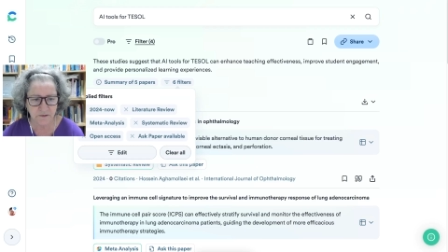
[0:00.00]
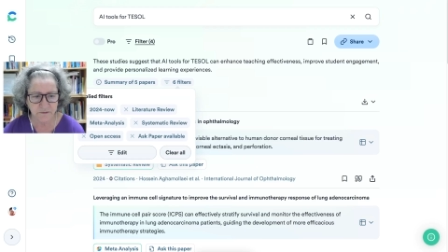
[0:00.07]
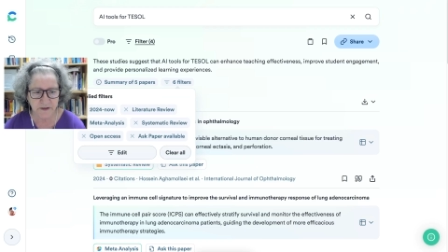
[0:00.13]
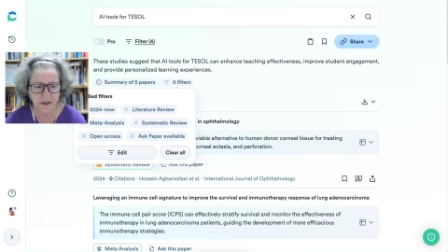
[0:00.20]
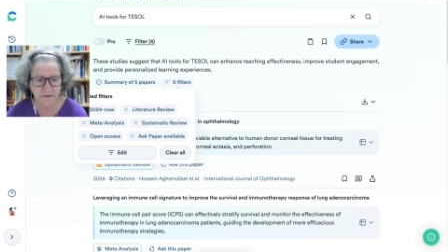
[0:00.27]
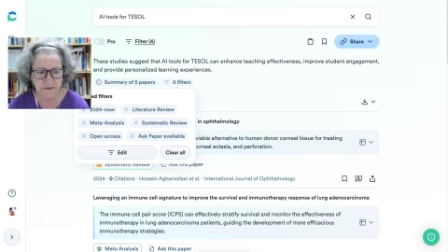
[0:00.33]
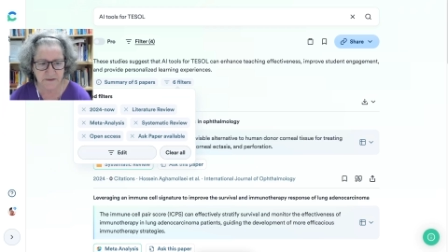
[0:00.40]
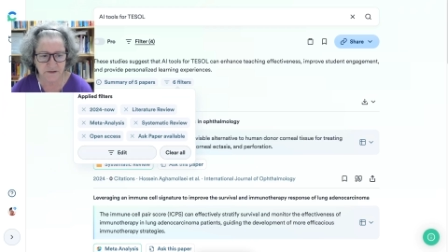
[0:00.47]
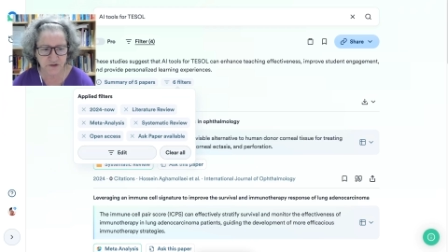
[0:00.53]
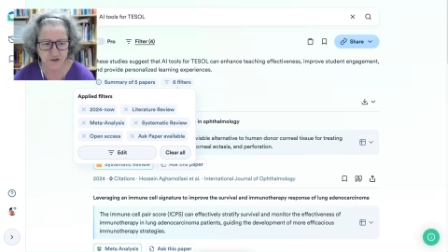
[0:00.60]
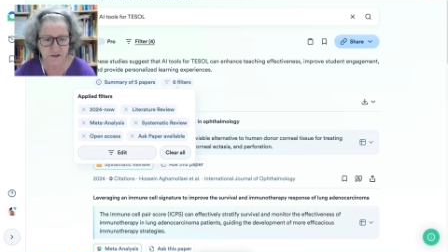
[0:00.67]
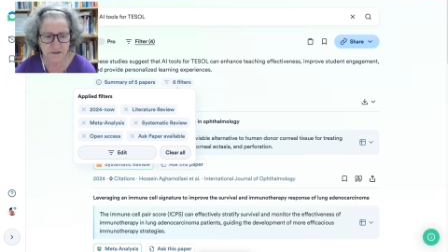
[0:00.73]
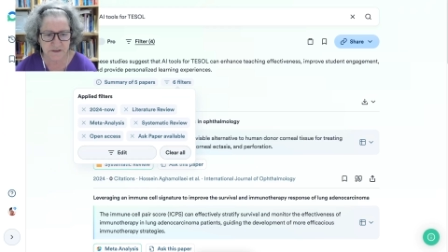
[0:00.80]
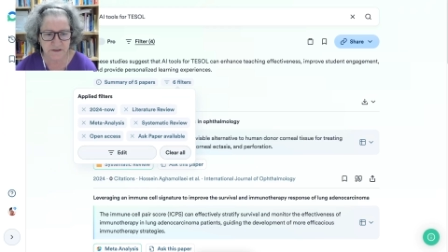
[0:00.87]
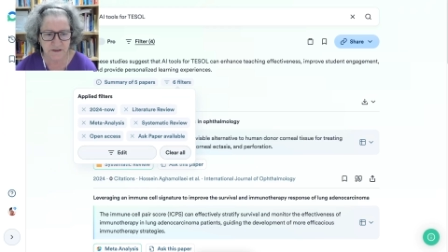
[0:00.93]
Okay, this is
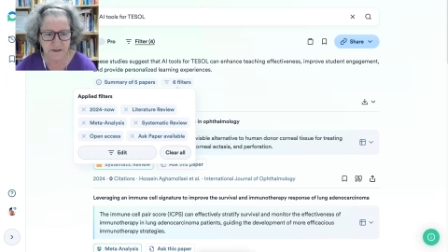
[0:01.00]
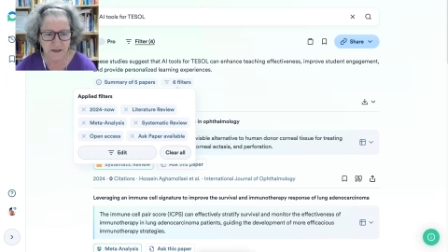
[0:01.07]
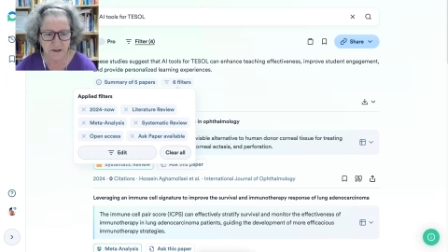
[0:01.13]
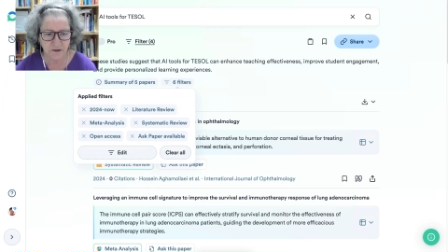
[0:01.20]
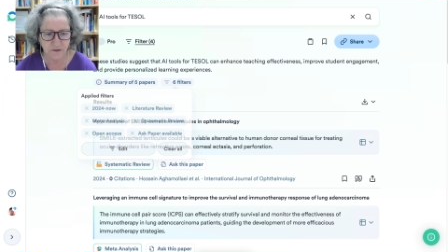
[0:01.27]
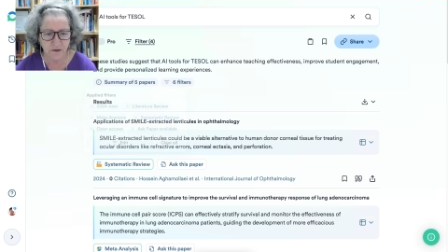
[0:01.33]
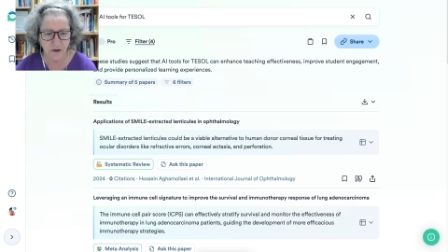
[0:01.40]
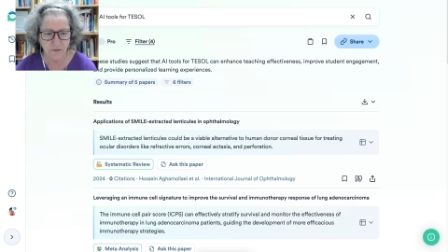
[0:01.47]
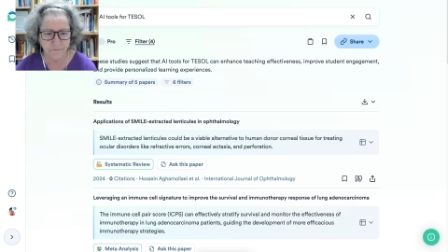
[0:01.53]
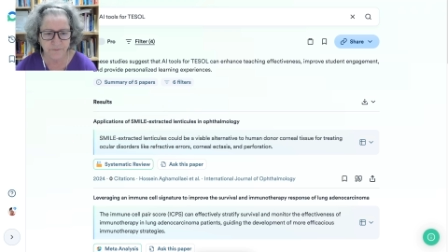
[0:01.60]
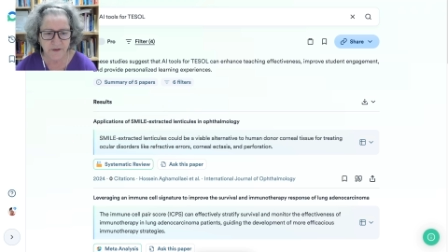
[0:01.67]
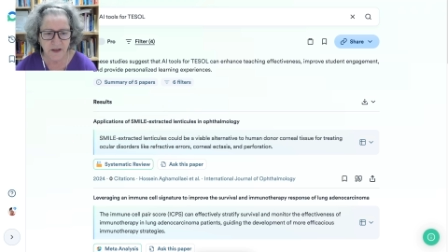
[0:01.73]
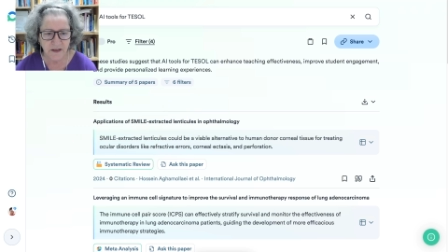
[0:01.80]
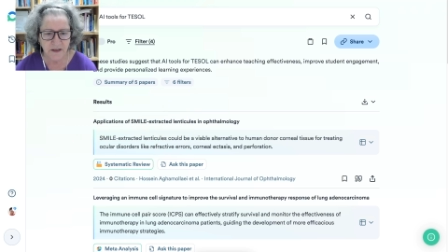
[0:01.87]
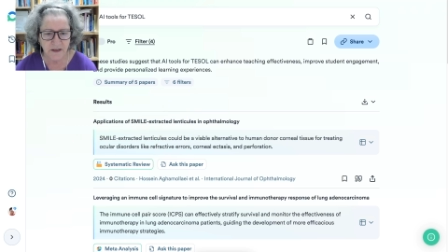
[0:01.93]
just to let you know
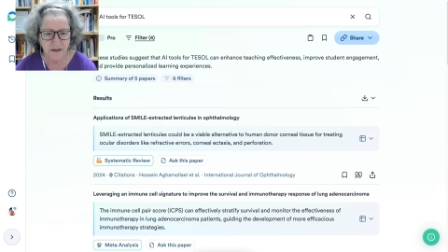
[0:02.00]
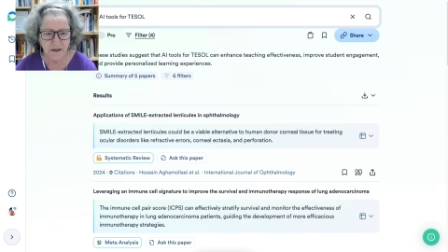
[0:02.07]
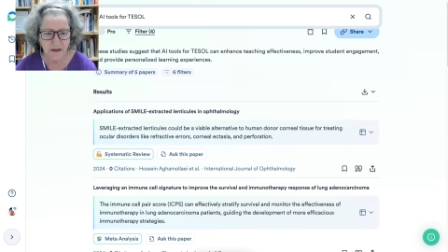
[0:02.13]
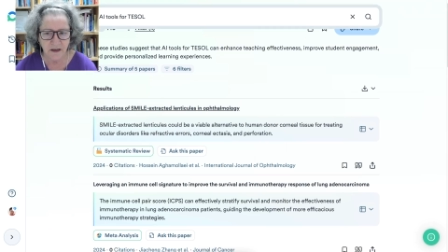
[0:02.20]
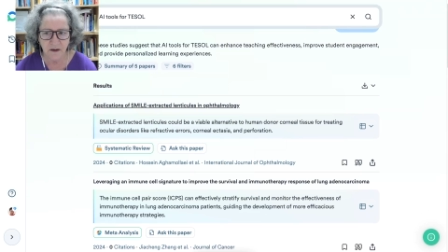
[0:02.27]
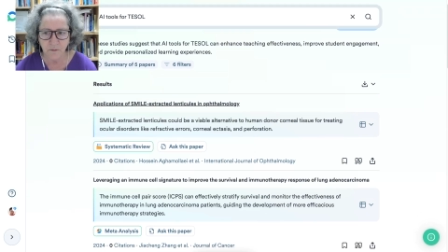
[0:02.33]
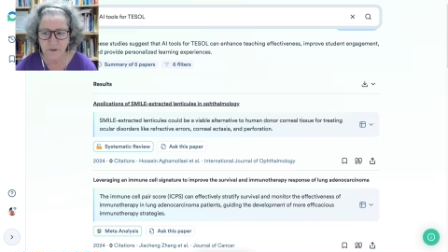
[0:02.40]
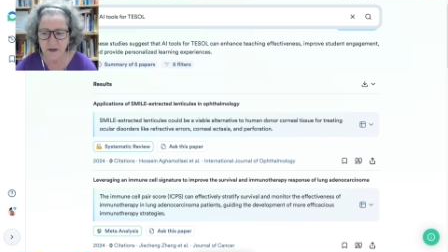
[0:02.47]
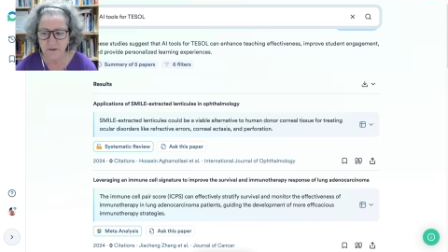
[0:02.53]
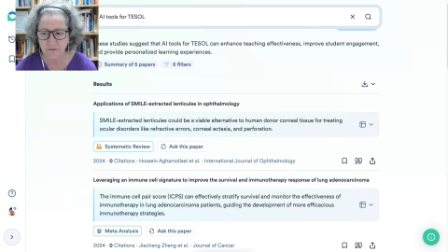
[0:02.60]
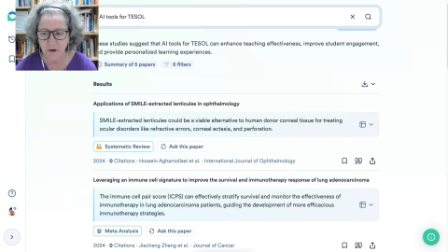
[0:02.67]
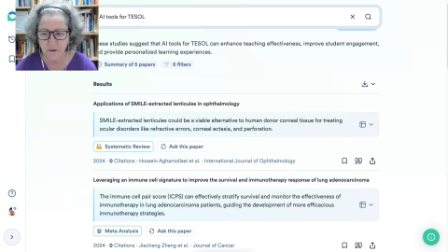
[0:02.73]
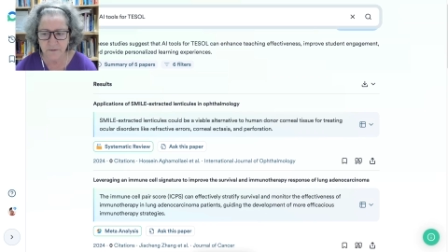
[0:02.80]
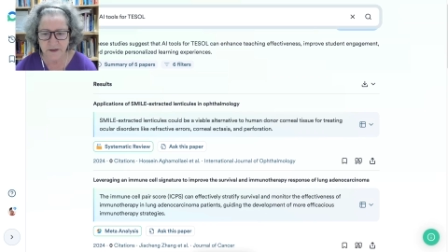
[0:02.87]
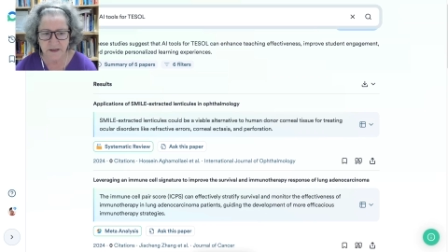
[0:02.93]
what I
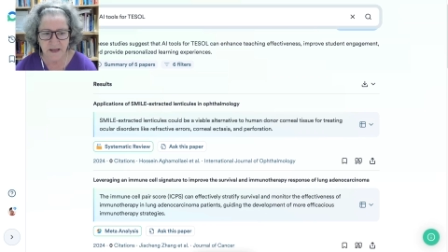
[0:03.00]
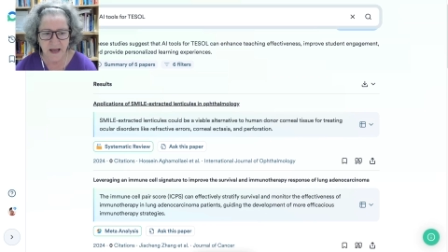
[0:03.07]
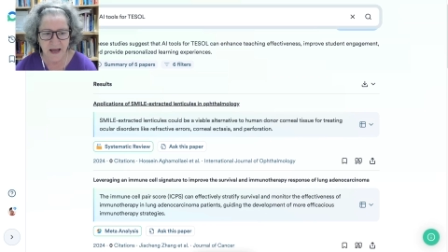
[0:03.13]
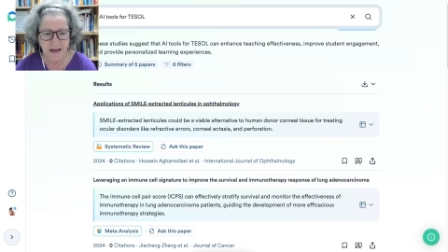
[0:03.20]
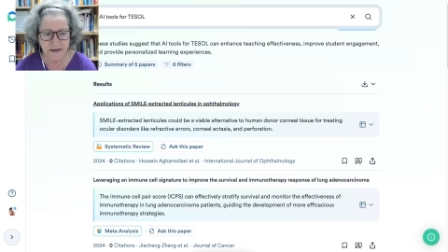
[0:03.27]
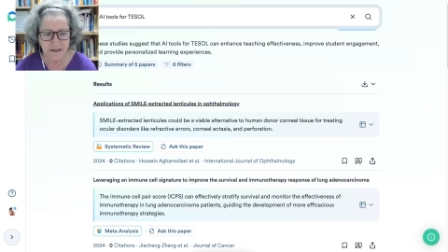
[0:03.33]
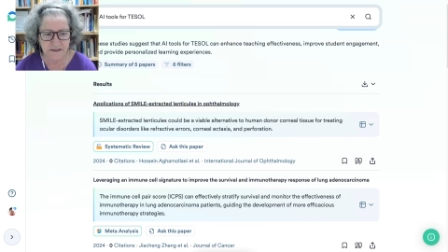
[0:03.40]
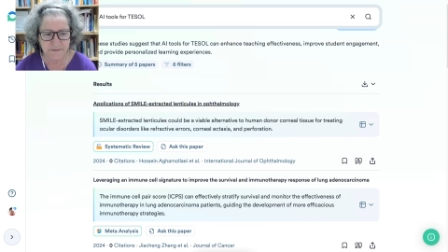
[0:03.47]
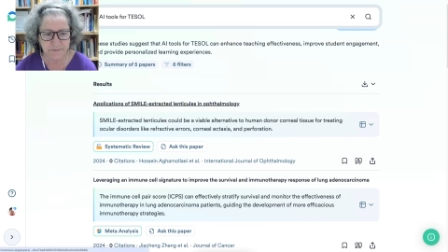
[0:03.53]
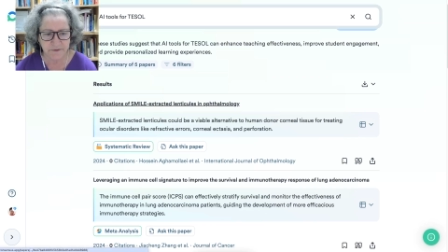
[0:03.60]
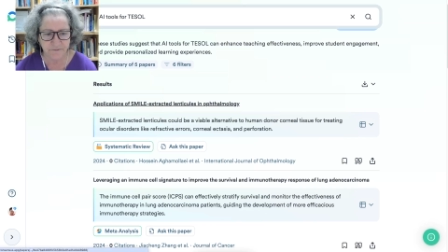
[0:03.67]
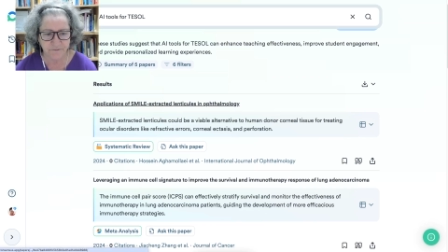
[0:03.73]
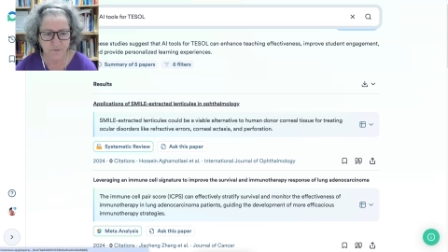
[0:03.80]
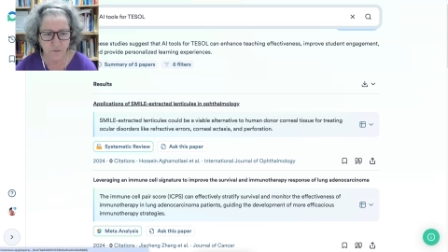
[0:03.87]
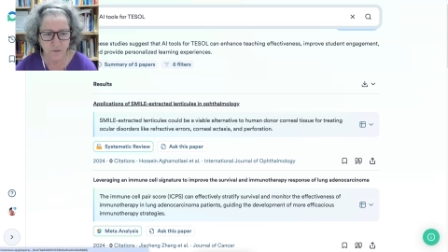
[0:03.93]
already added
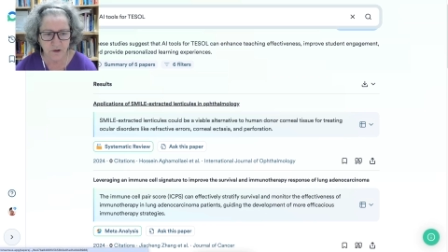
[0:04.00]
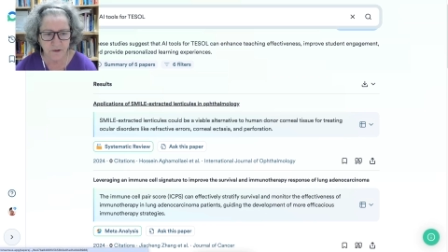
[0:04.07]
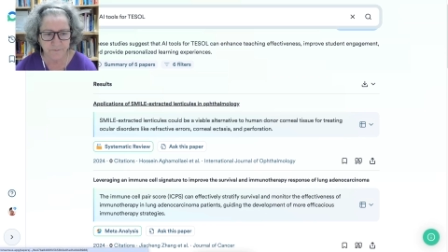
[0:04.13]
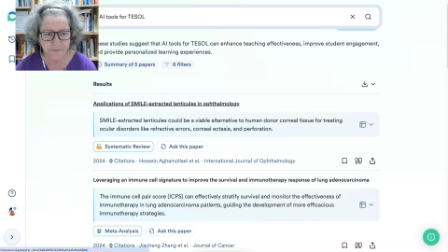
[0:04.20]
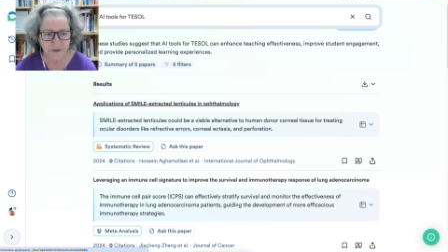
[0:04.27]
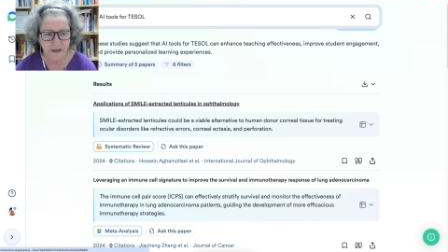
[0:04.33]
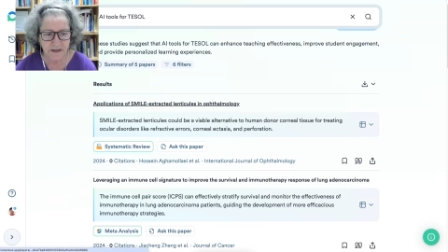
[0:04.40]
before.